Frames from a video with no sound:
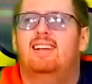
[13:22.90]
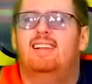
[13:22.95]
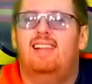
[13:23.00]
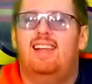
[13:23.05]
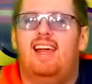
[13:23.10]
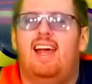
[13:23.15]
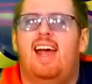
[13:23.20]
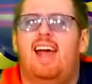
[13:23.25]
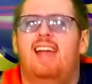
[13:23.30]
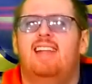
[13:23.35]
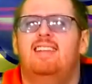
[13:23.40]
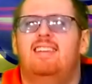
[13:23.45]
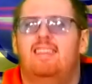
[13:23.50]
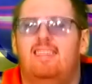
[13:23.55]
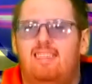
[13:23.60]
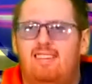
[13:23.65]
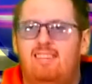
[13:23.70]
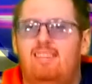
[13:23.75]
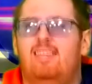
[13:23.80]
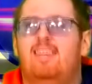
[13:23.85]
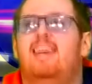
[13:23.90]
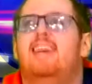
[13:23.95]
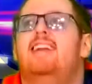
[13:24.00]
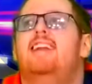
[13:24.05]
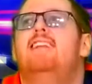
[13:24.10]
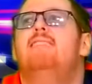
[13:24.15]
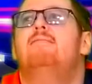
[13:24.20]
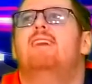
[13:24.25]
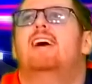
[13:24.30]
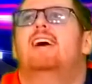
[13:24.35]
And you can
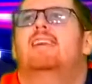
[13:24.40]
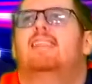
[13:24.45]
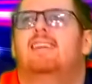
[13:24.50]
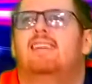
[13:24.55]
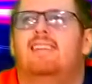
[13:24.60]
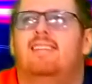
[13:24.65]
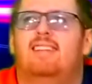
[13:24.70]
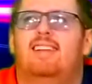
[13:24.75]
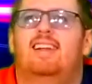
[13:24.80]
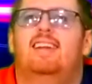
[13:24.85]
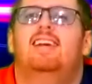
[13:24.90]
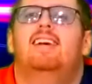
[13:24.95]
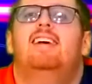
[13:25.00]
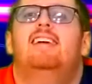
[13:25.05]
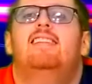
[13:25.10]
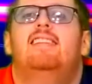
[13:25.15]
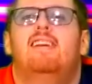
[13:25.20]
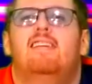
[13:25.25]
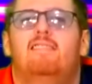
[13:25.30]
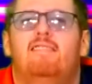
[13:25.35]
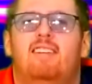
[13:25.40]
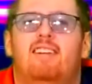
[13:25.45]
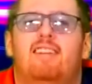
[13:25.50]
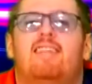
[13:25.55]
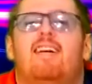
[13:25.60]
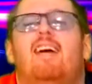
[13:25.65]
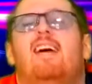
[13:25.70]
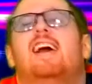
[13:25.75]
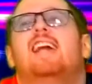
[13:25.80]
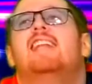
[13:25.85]
email us at
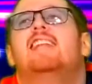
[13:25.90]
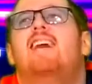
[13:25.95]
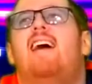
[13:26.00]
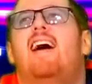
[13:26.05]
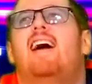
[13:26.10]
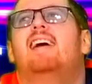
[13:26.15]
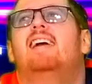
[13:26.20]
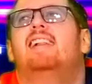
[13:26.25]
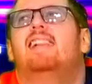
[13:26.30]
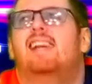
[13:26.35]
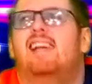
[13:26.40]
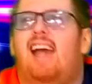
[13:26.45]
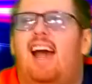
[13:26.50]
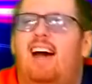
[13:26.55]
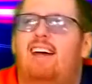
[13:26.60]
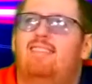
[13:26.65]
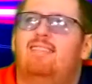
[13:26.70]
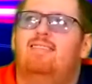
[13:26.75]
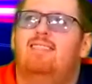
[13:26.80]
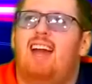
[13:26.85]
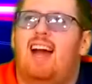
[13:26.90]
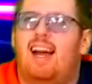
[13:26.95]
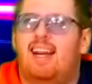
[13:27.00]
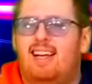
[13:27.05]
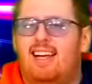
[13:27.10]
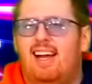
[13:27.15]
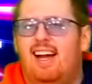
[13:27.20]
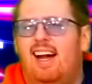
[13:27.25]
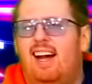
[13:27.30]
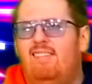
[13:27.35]

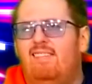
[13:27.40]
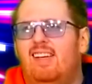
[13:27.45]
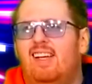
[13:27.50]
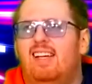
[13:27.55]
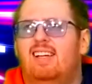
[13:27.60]
timshowandtell@yahoo.com.